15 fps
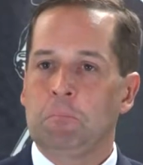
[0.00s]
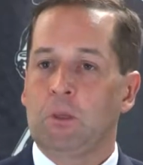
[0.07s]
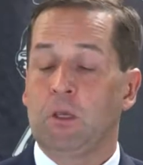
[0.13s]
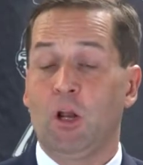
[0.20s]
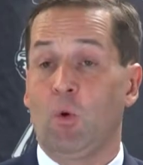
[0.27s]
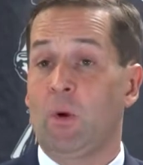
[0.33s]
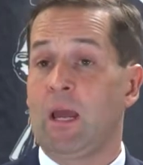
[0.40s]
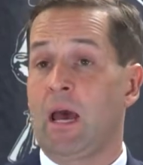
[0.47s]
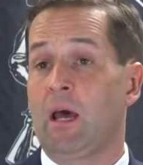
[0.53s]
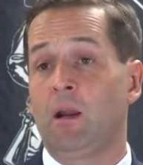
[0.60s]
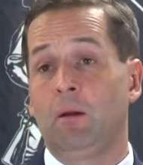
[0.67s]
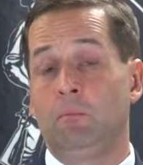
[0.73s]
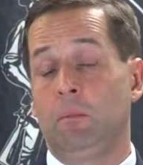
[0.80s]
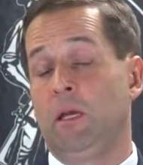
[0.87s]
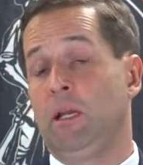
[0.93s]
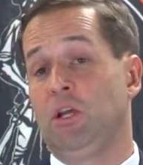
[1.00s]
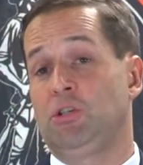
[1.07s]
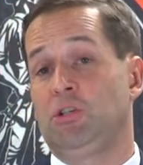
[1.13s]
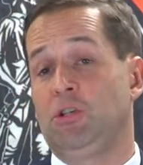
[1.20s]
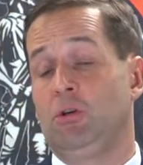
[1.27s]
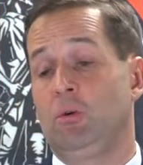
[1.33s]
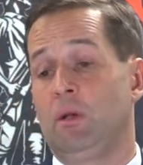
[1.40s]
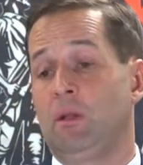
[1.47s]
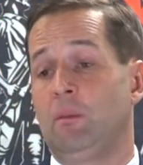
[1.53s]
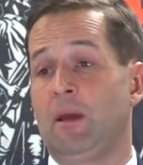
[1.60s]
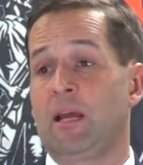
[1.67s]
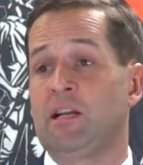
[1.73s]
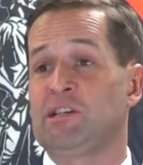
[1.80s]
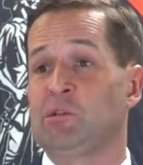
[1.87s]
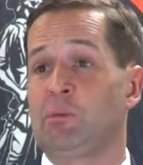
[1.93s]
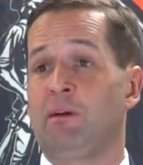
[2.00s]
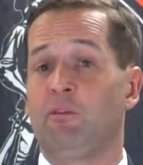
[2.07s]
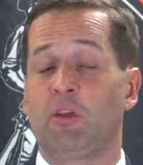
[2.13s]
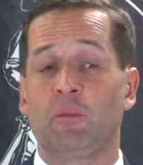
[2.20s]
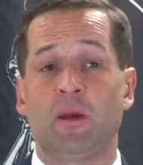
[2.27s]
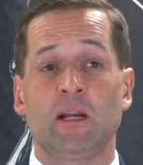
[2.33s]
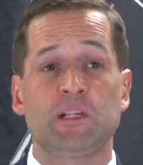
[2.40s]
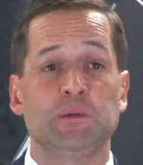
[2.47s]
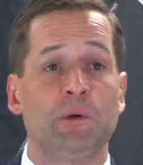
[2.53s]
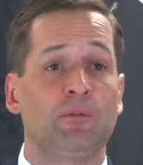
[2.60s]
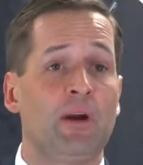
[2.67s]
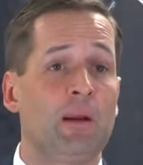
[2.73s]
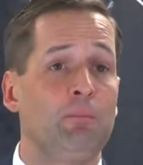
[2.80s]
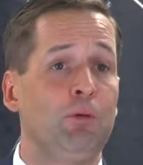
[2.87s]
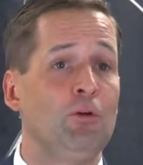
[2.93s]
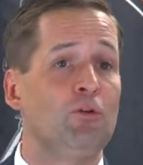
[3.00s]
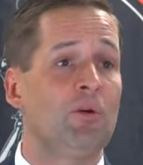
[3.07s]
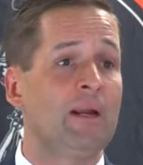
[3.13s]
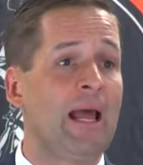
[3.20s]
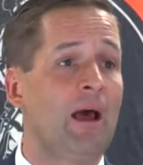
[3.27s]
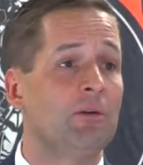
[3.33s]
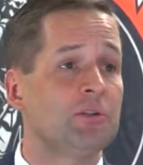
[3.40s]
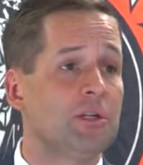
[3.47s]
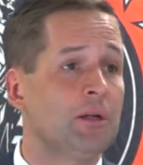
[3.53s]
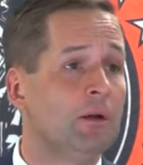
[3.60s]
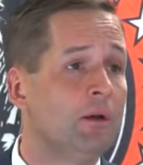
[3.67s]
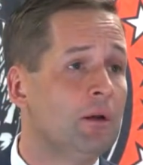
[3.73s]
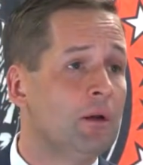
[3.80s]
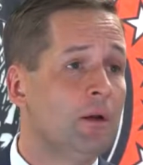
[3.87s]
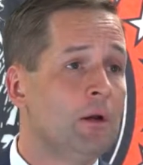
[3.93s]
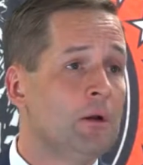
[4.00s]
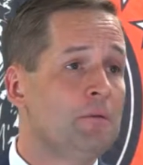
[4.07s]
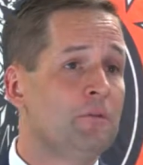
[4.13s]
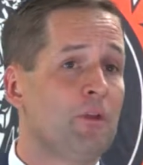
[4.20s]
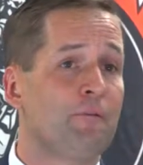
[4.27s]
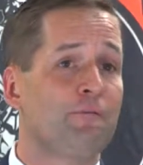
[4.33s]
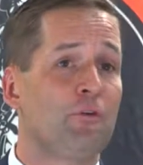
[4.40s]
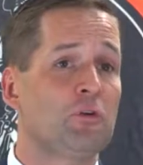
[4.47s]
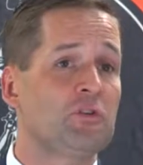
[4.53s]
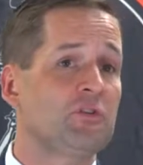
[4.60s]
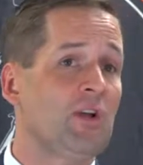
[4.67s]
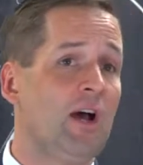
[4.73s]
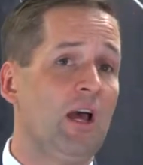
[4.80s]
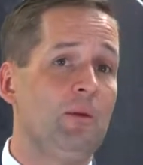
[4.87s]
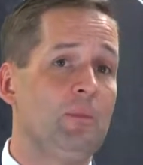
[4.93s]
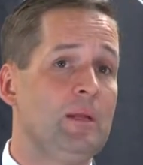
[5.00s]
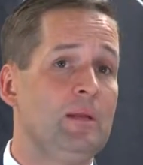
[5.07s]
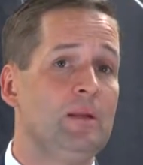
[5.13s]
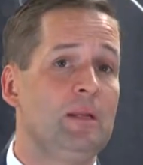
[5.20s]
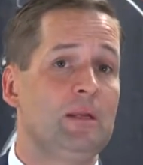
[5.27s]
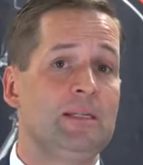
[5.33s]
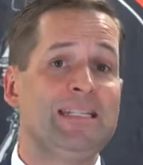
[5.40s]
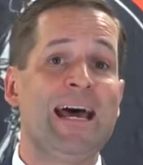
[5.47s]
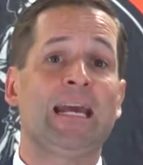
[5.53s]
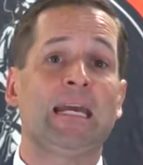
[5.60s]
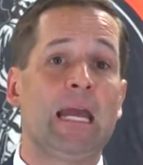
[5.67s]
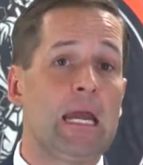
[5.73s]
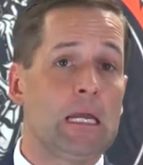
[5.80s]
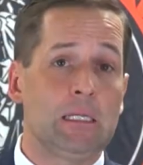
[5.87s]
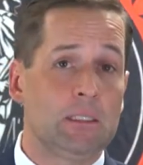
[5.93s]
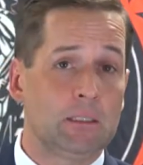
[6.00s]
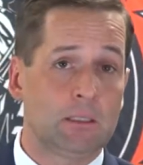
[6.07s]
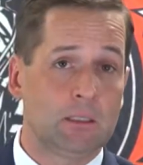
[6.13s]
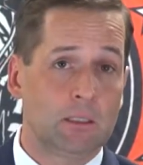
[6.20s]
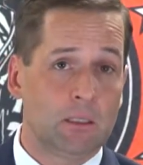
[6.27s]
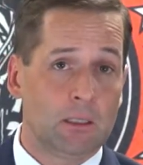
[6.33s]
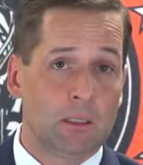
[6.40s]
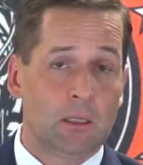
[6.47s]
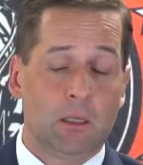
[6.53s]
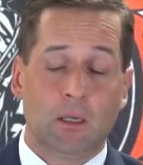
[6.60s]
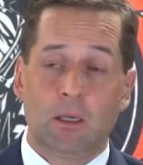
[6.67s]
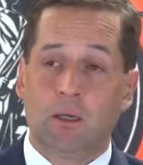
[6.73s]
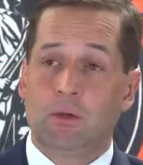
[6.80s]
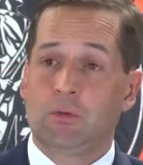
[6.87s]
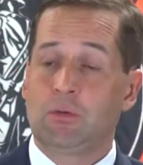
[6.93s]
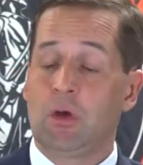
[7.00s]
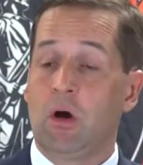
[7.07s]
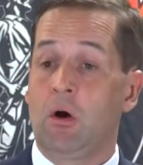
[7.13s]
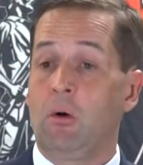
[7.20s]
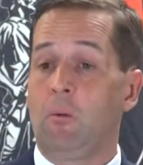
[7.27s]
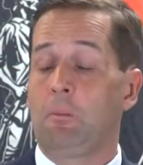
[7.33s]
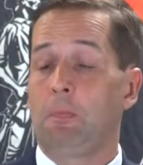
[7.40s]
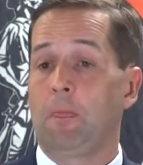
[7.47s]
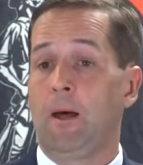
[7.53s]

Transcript: you know, we had an issue in the Manatee River. The Manatee River had blue-green algae for the first time in decades. So